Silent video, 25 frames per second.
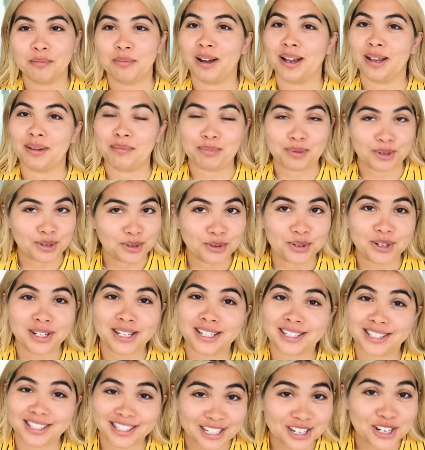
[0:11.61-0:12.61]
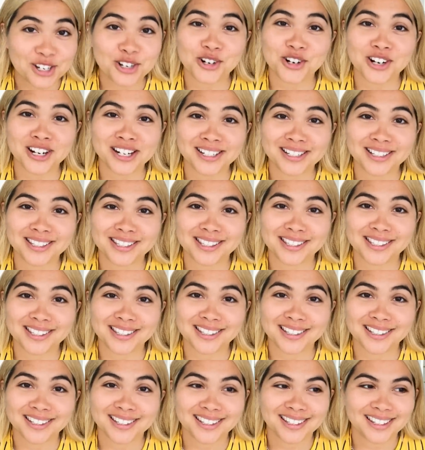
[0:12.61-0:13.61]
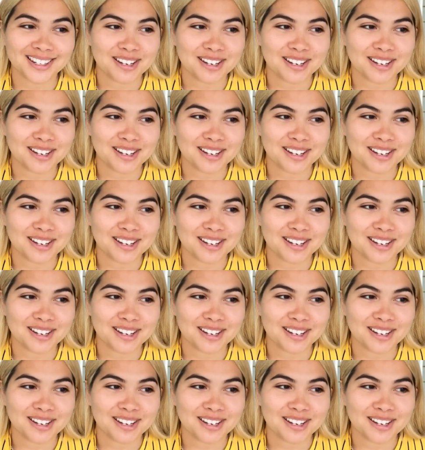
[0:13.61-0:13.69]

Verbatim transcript: my beauty secrets,